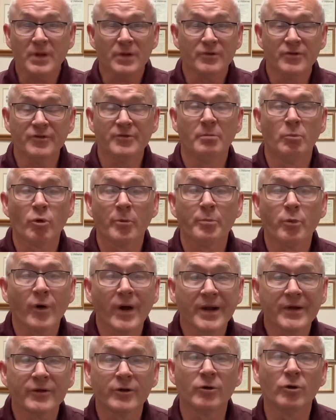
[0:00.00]
Just a more
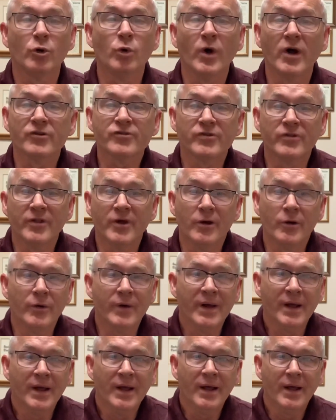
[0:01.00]
practical question though,
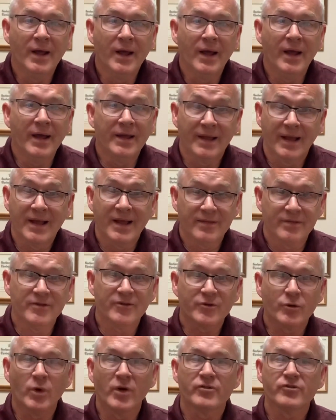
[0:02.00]
and I had
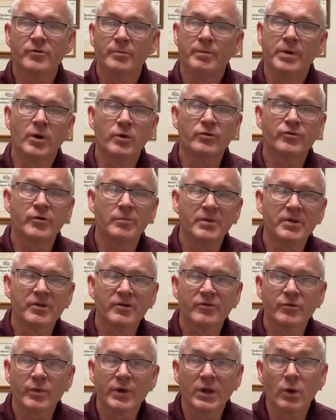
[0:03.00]
this question posed to me
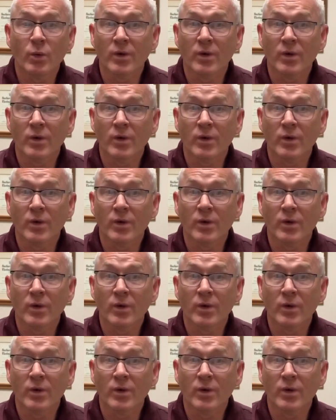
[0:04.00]
this week.